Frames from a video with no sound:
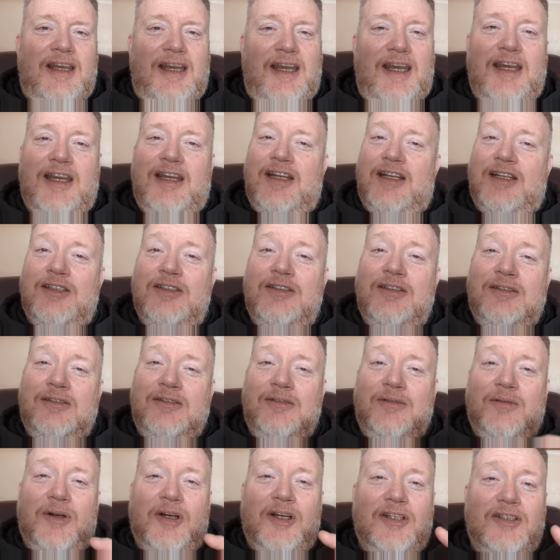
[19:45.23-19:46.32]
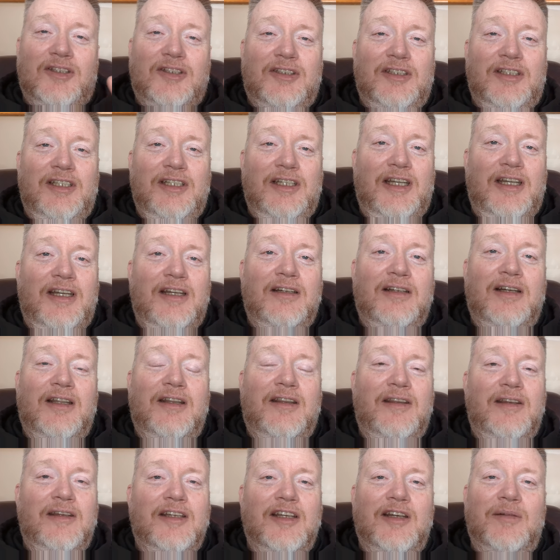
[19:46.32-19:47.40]
And while sitting here, I
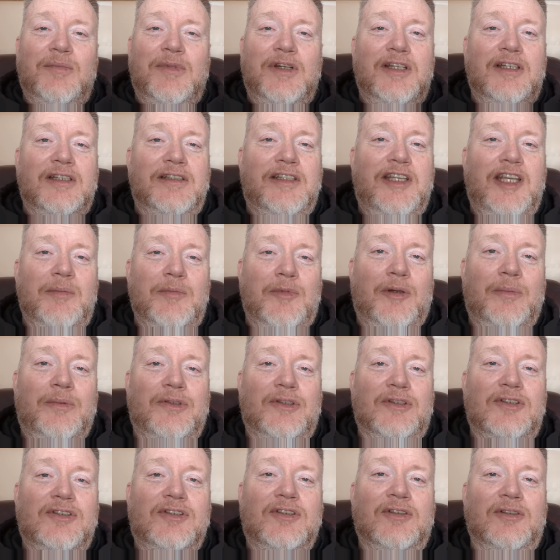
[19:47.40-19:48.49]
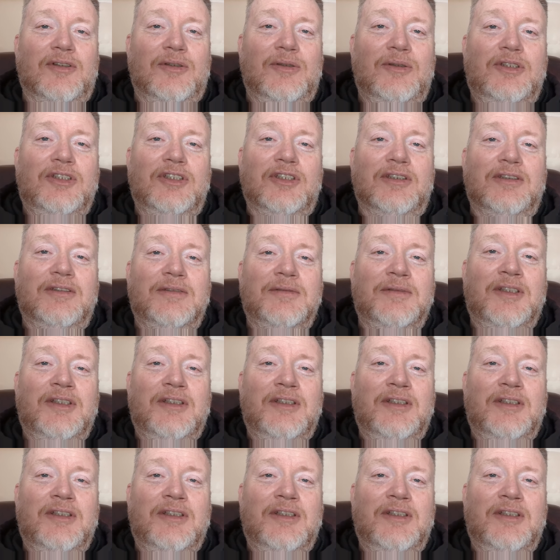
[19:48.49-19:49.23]
think I might have came up with a solution.